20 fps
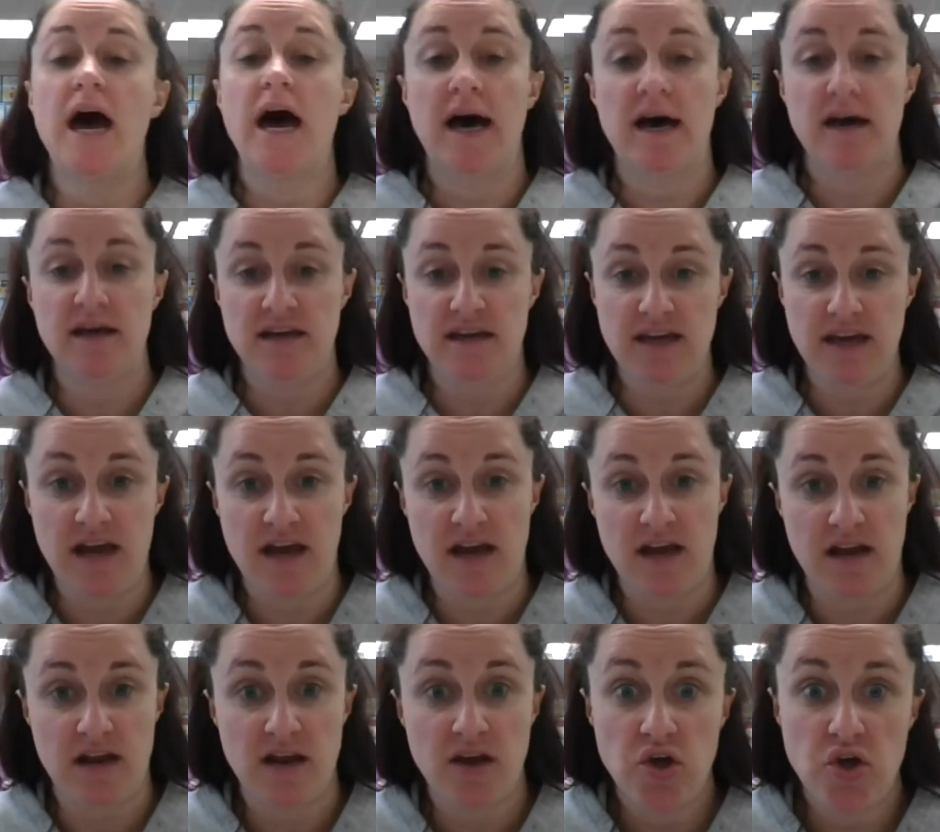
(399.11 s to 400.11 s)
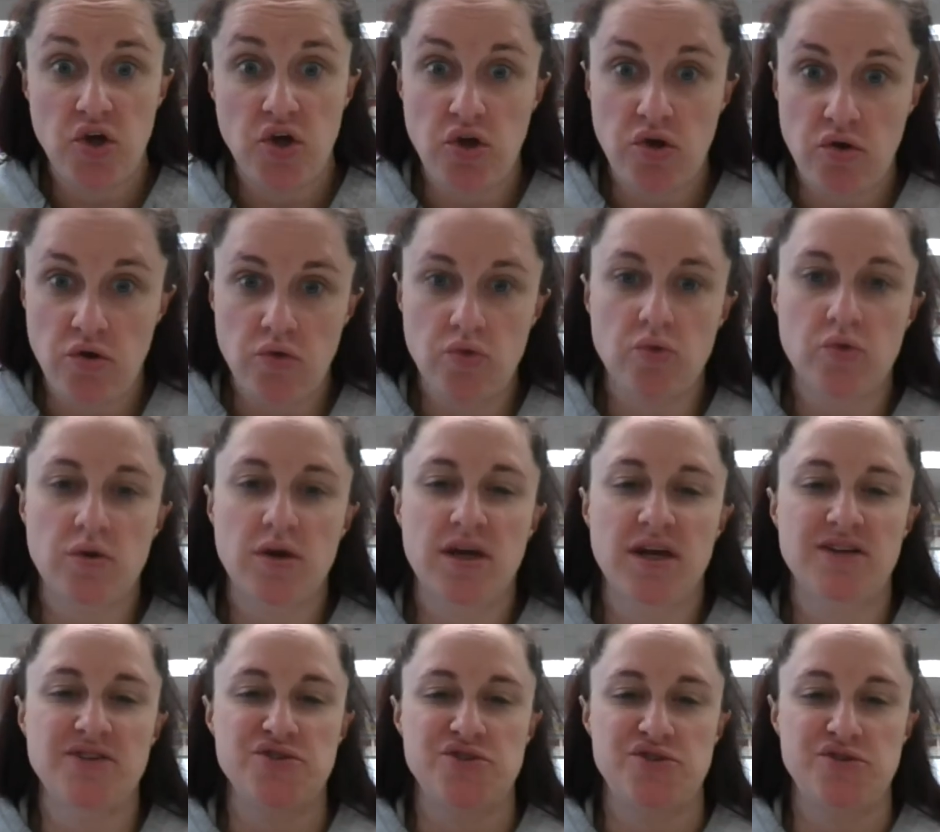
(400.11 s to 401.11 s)
Again, you
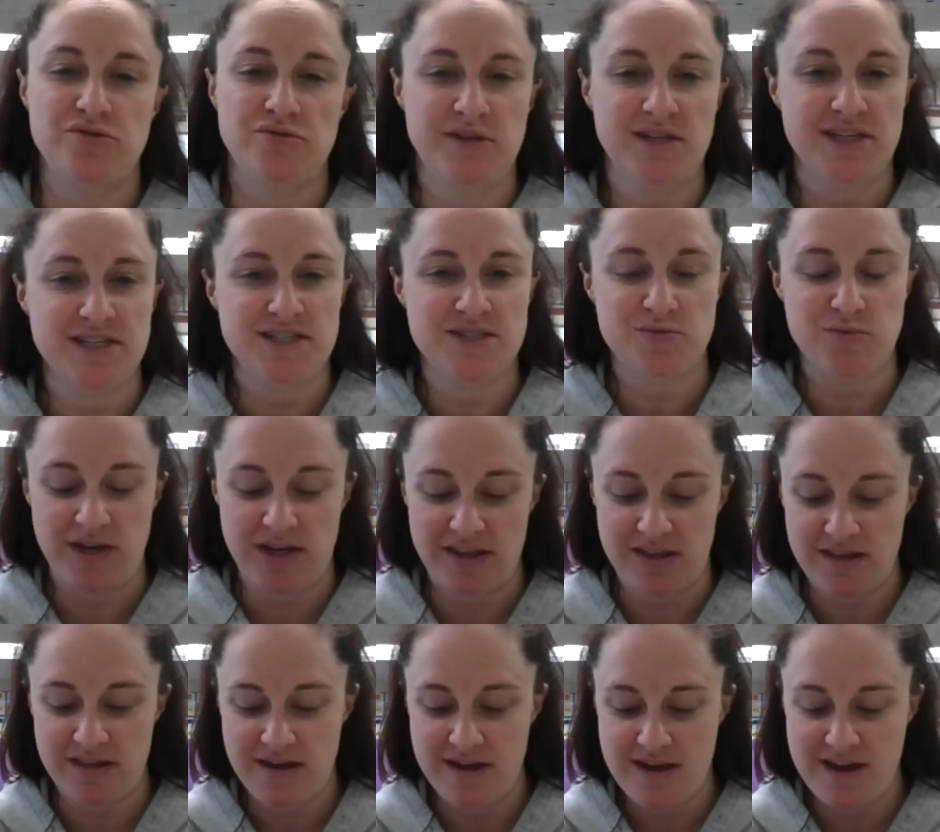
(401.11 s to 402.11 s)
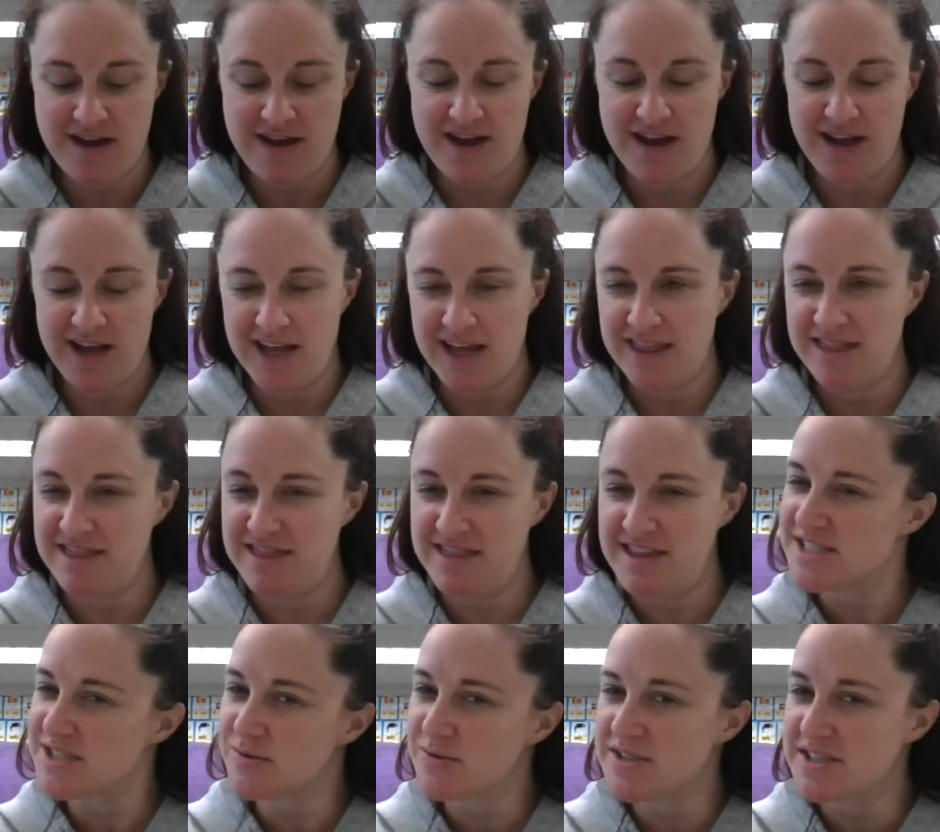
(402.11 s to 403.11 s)
can do this with,
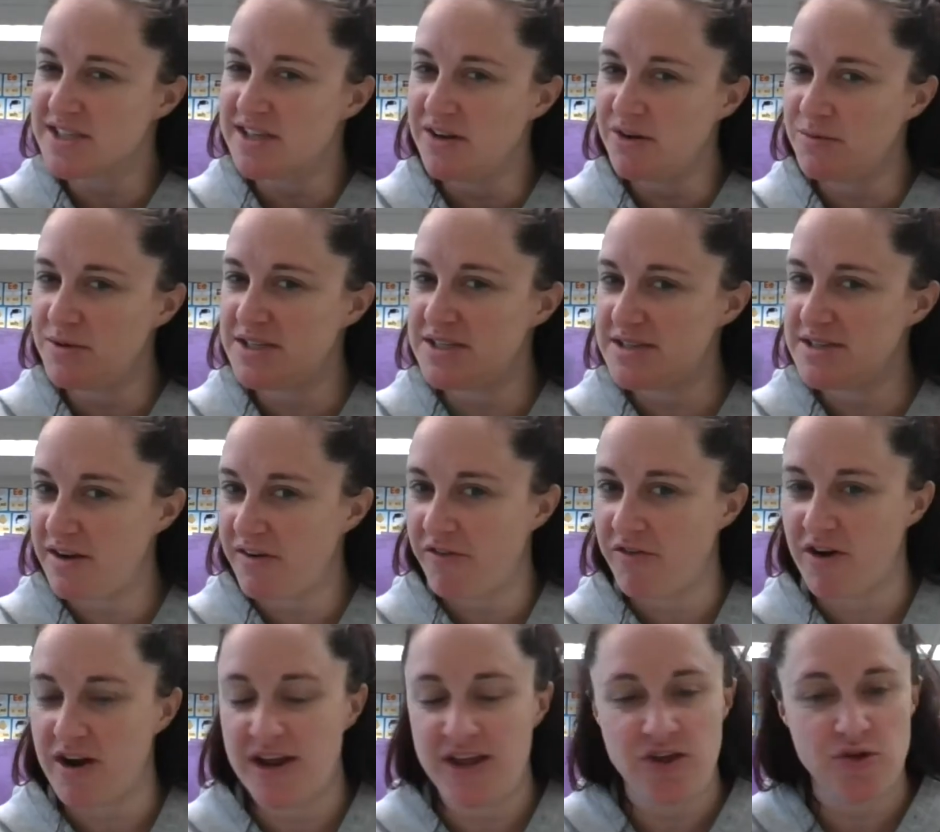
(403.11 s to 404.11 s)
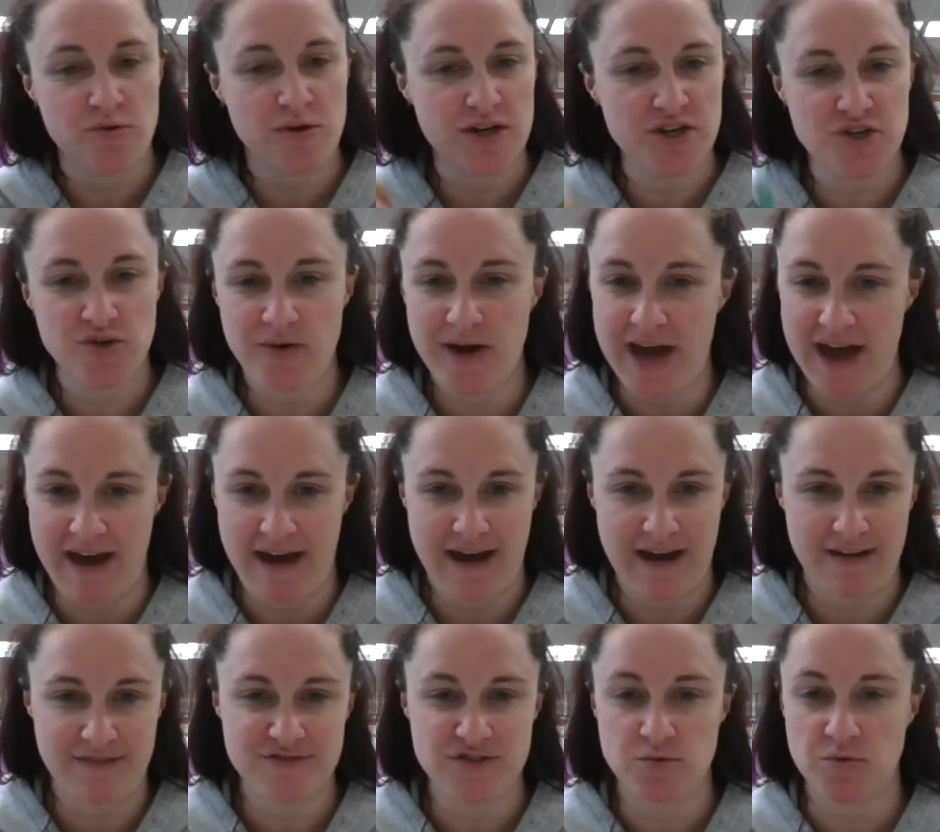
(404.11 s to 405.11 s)
this one's a little bit different. You can do
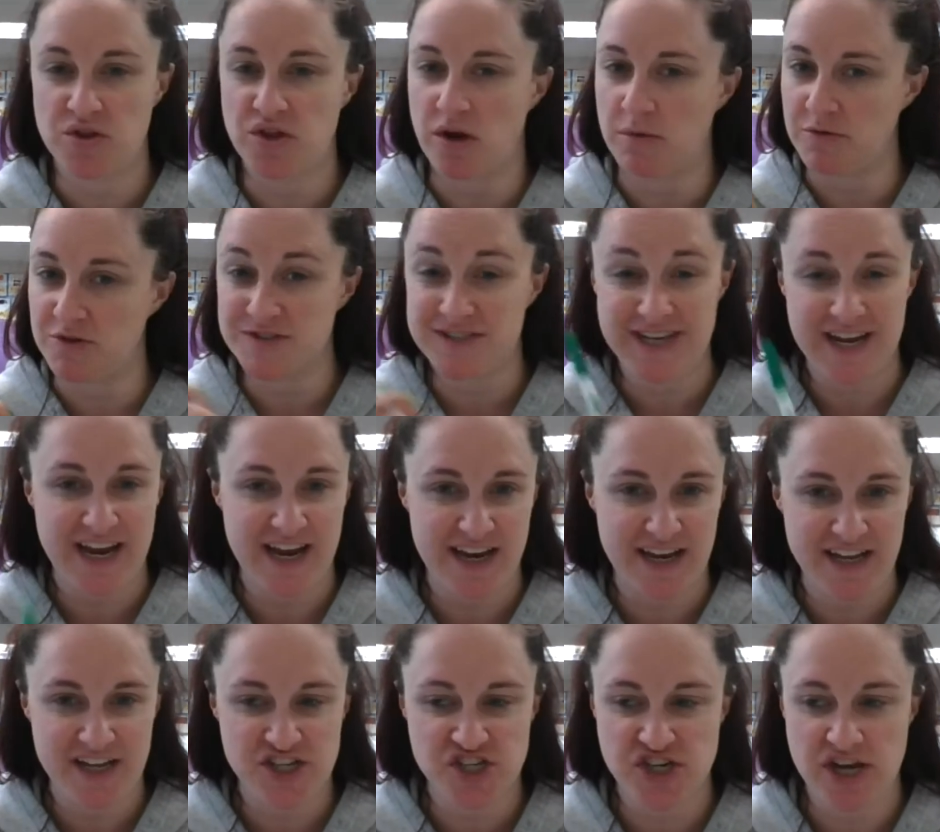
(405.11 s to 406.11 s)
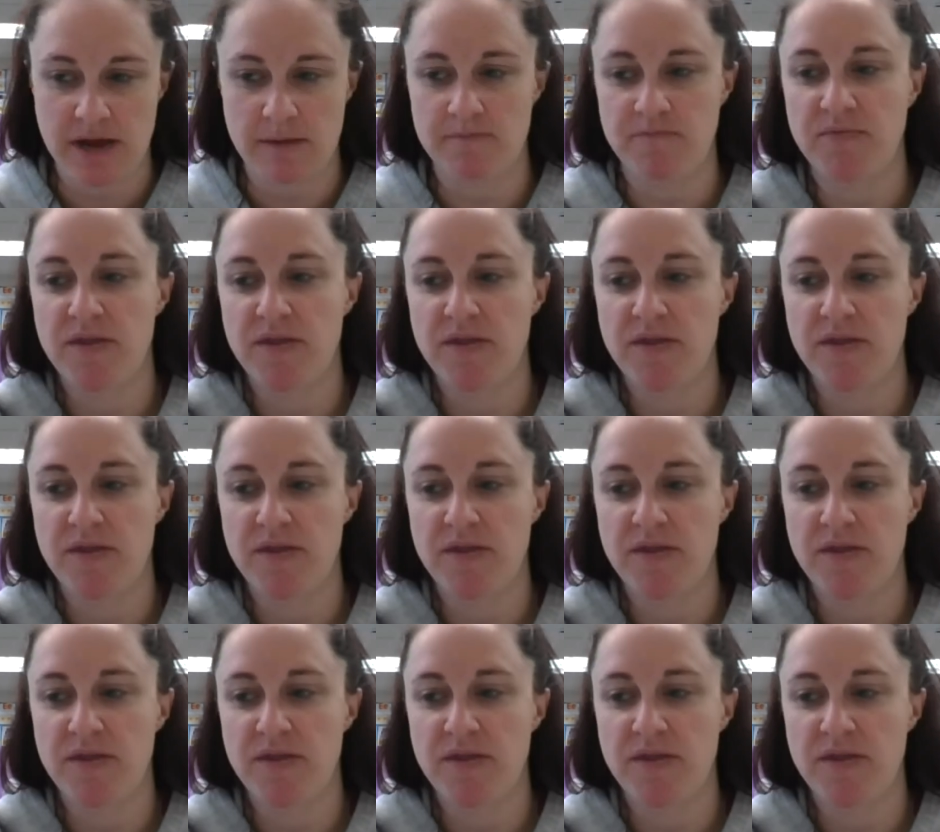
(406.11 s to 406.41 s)
halves with almost any shape.